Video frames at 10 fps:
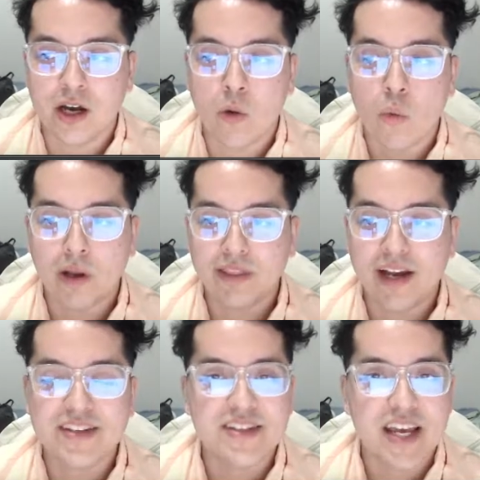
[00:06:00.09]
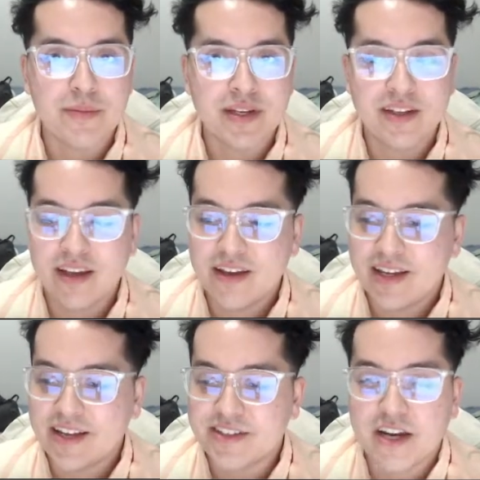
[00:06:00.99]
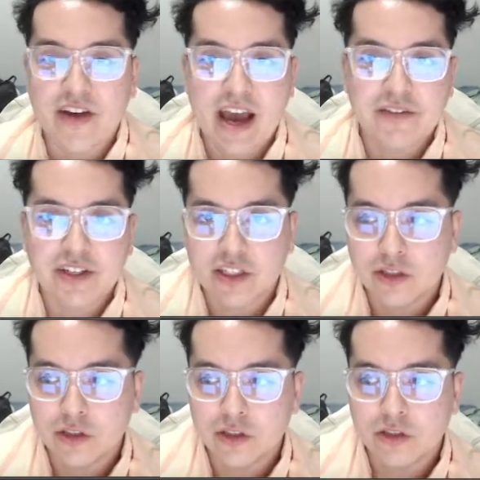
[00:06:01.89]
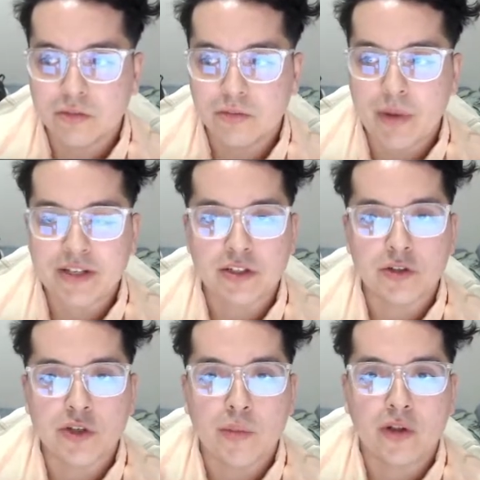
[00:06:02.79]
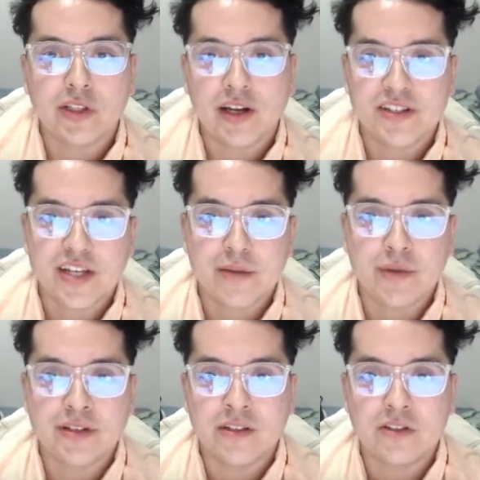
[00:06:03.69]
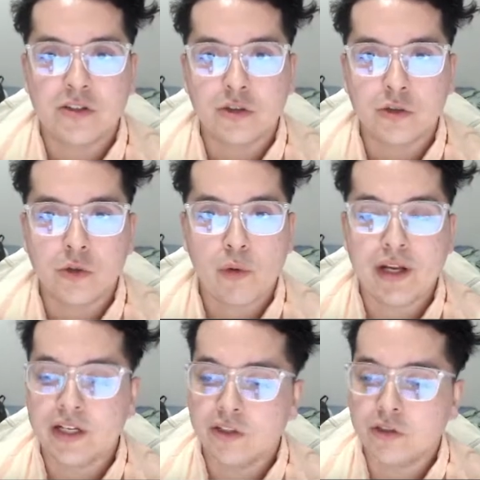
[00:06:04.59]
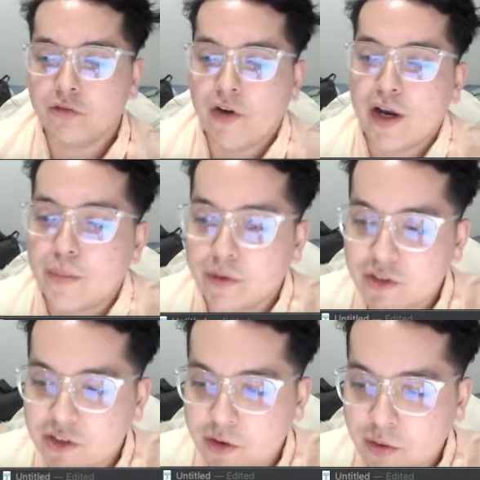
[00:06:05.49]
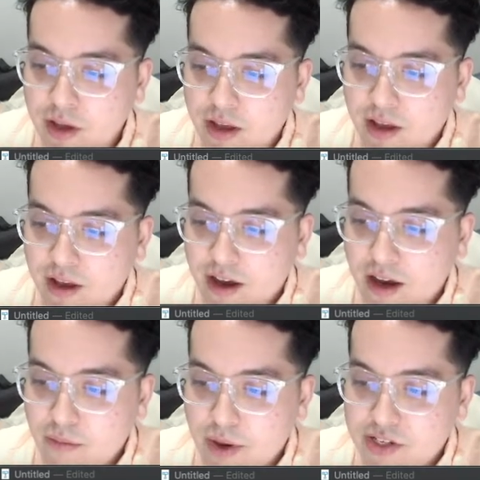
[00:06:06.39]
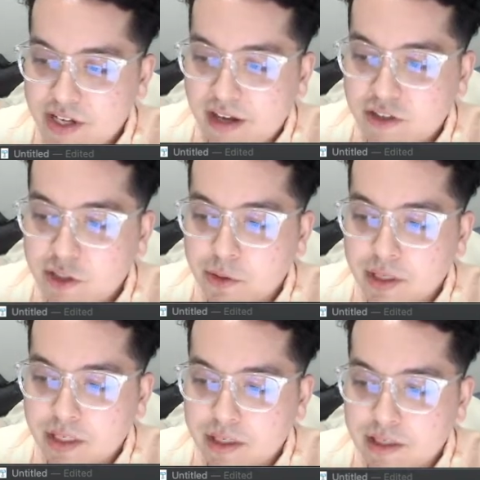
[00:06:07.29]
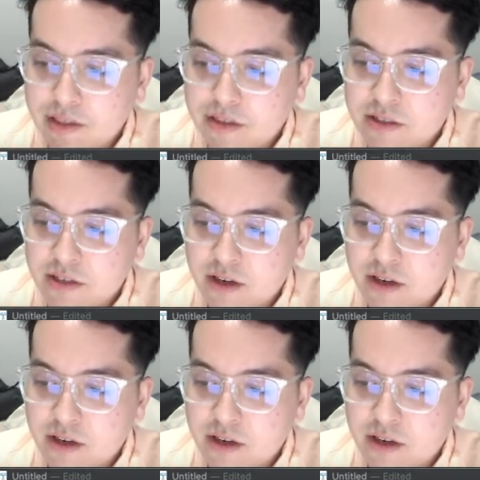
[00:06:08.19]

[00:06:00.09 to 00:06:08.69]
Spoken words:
one-line statement instead of having to basically use a multi-line statement to create a new variable. So basically, how you do it is